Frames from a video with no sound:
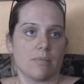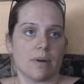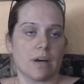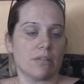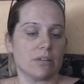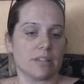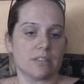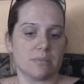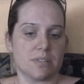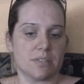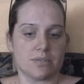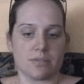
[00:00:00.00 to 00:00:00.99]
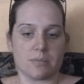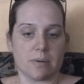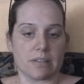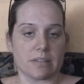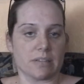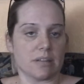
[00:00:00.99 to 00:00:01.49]
I don't like to be
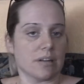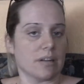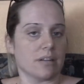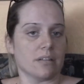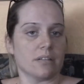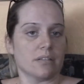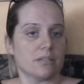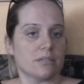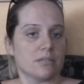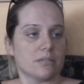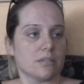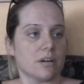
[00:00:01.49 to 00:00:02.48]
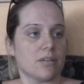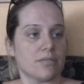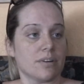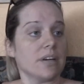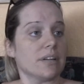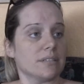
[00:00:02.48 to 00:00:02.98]
disrespected. I
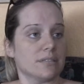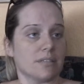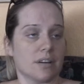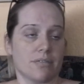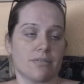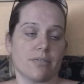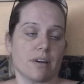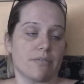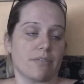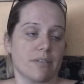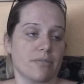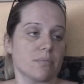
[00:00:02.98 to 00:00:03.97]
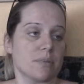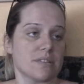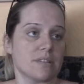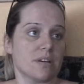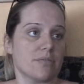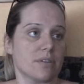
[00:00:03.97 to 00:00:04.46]
fight. I fight for
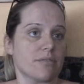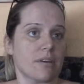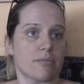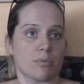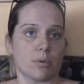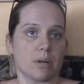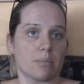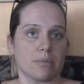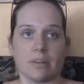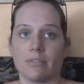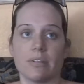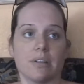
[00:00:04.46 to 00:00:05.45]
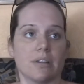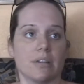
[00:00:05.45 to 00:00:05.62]
myself. I fight for what I believe in.